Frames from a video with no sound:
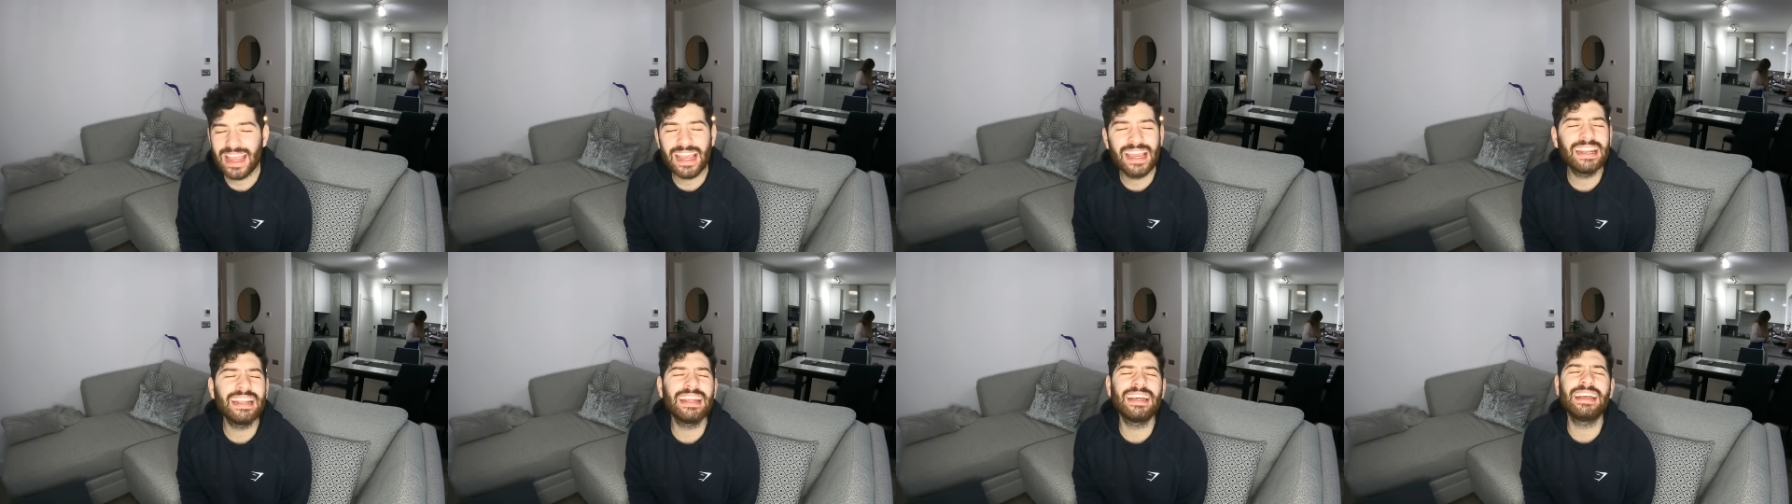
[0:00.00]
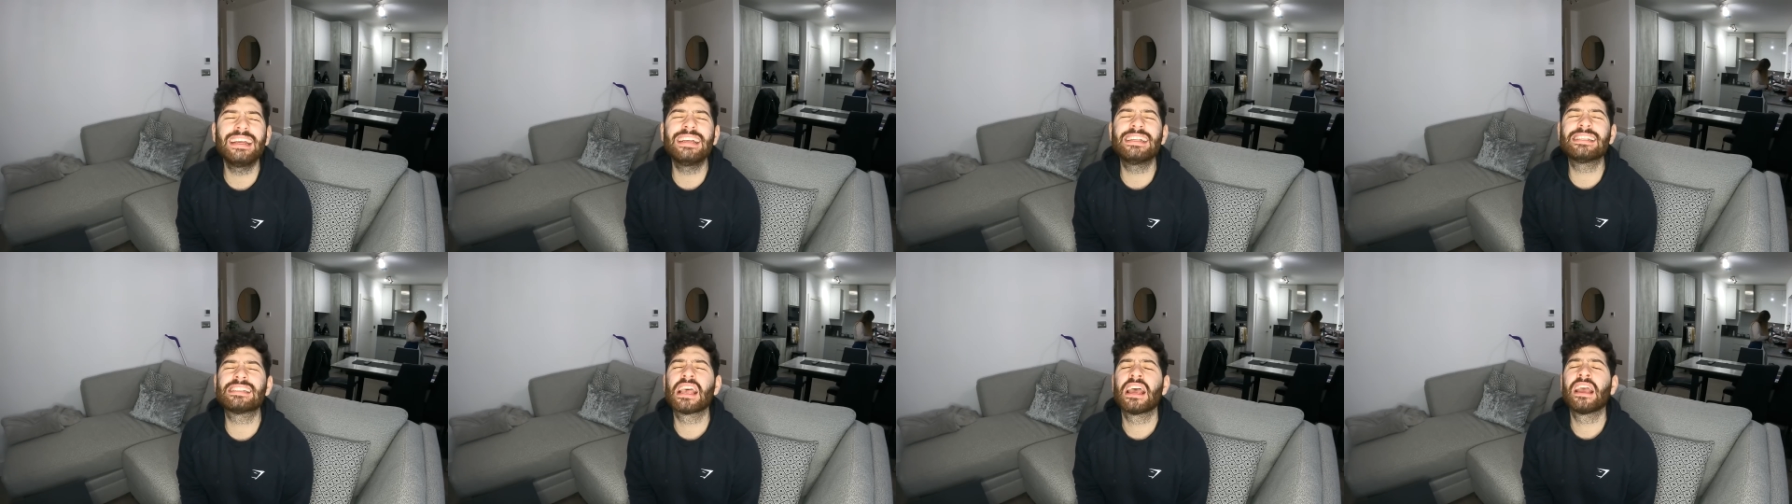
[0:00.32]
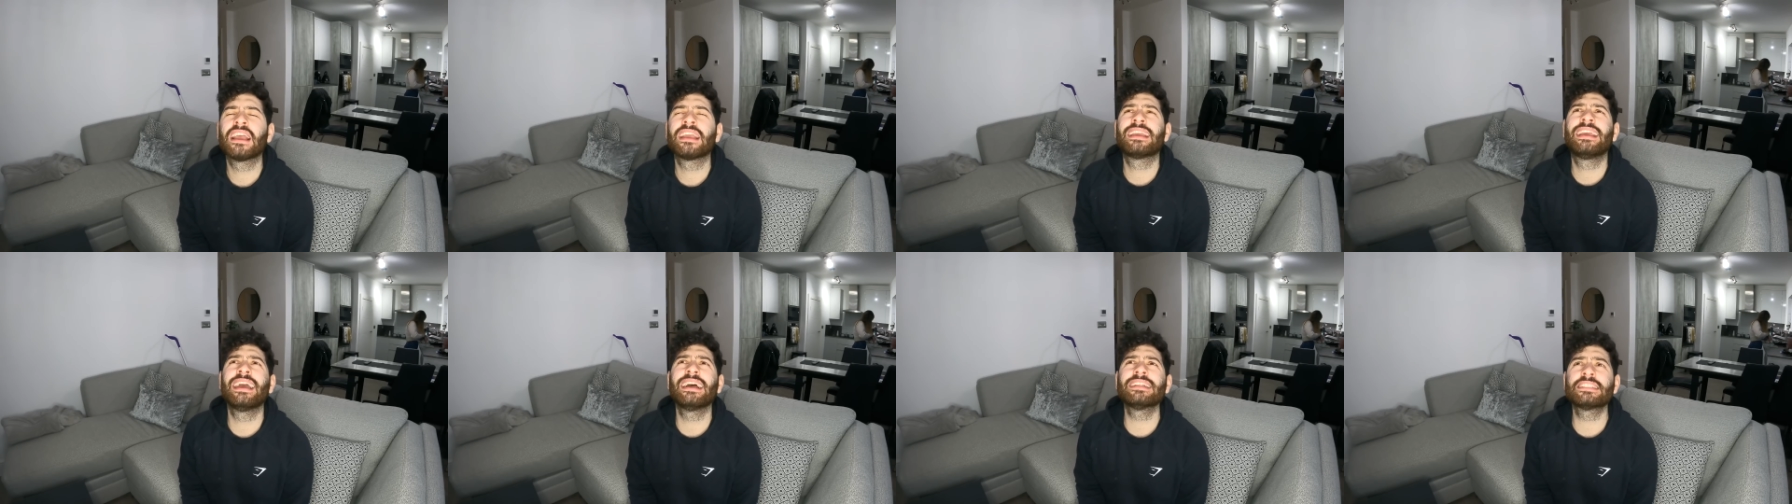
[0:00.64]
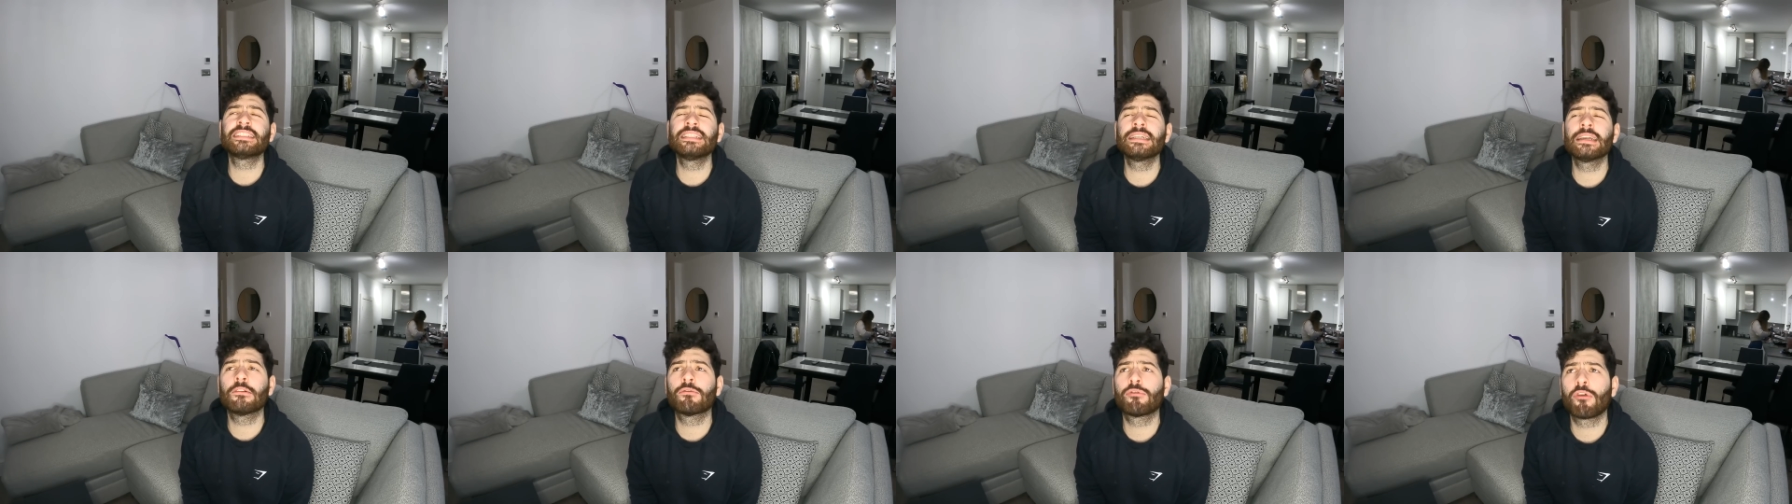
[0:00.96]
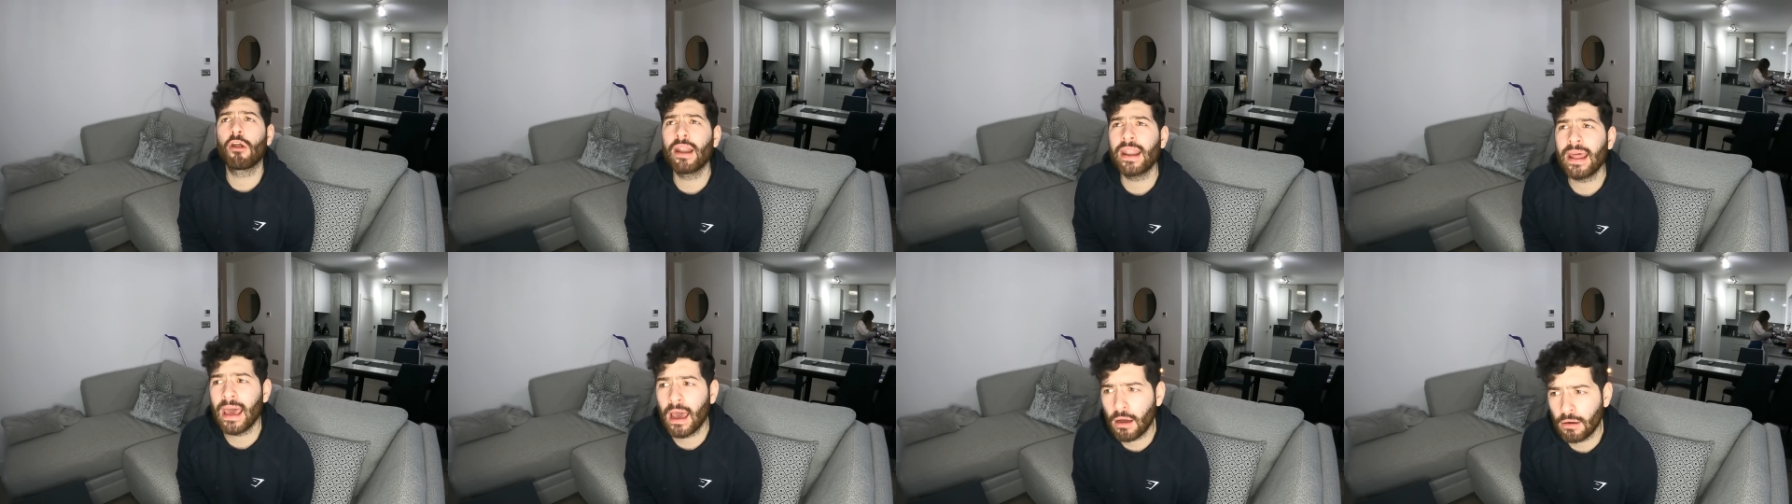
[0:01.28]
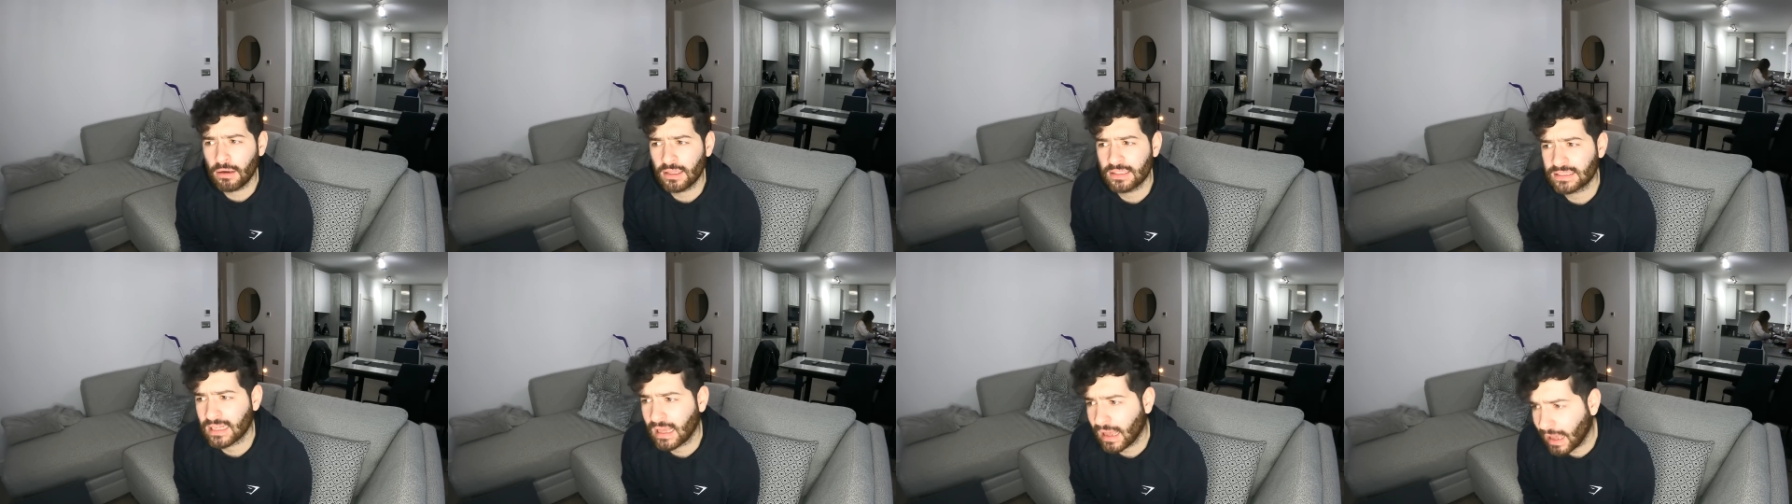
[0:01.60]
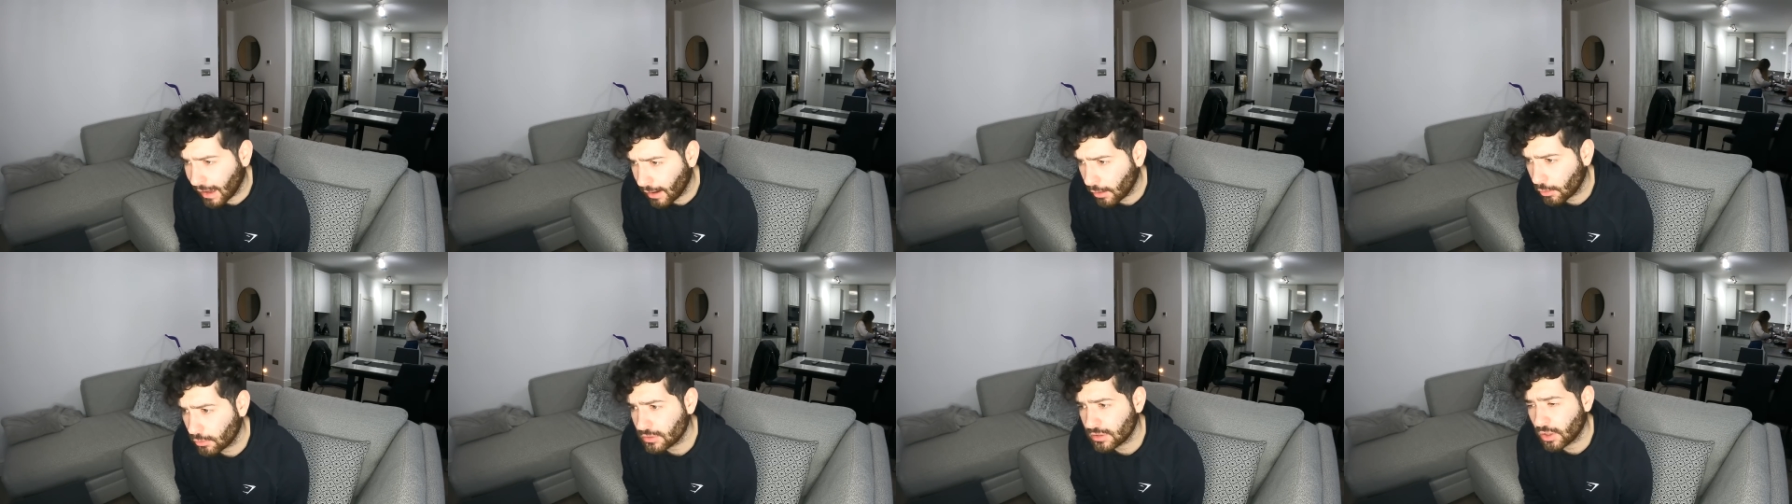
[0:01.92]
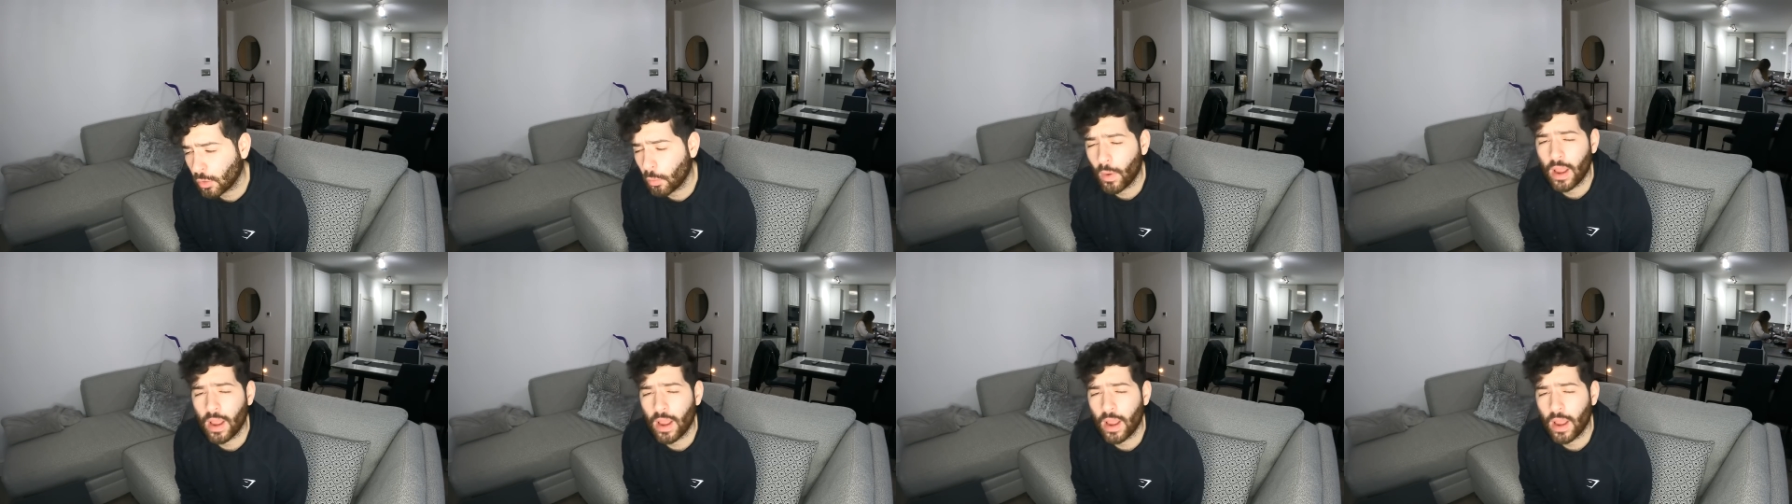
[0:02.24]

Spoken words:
It is getting run out of town